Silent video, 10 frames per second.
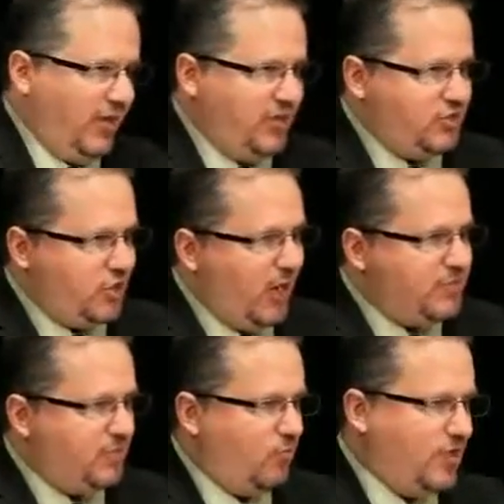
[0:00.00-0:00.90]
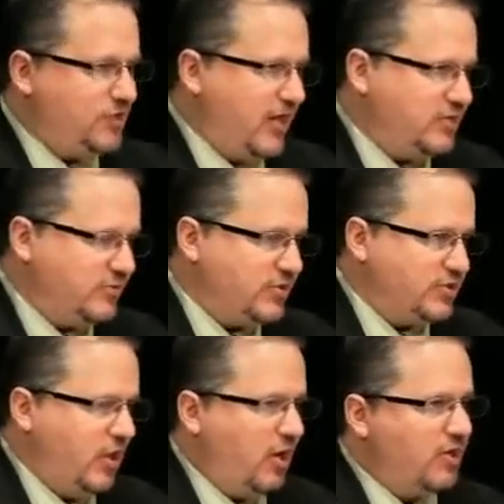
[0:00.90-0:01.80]
eat chips and watch Dancing with the
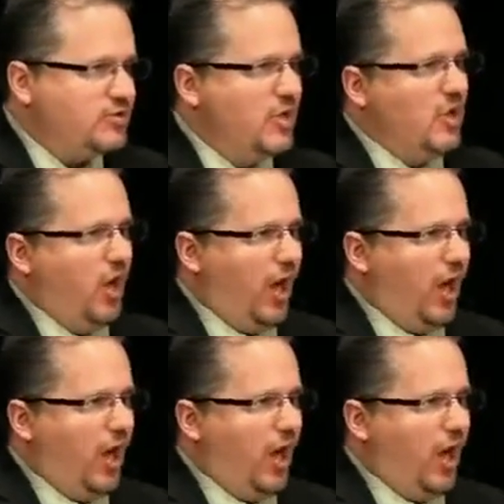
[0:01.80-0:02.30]
Stars.